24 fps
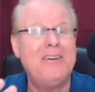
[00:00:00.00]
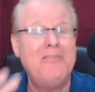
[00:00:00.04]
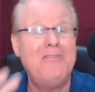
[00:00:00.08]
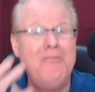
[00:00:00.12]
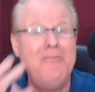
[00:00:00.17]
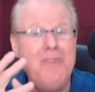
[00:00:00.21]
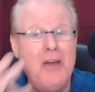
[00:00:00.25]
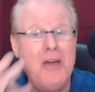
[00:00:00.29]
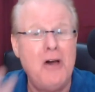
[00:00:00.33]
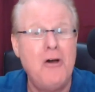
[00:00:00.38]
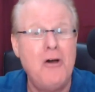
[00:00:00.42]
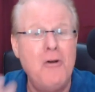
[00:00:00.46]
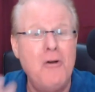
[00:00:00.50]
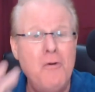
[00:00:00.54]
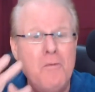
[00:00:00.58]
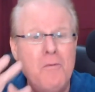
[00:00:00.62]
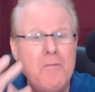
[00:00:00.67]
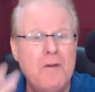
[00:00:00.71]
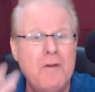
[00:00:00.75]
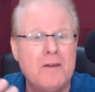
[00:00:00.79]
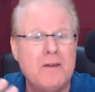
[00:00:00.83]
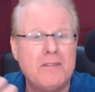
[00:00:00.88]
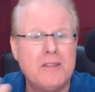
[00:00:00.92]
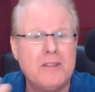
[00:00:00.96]
no
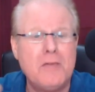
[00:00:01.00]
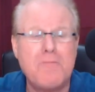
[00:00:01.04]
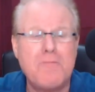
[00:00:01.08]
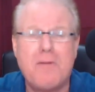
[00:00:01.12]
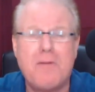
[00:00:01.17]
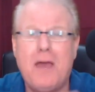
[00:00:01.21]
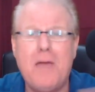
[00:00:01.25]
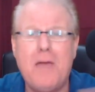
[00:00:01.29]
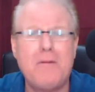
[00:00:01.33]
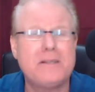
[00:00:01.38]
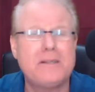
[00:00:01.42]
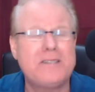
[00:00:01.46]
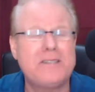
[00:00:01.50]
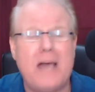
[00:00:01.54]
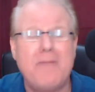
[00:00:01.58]
monthly payments.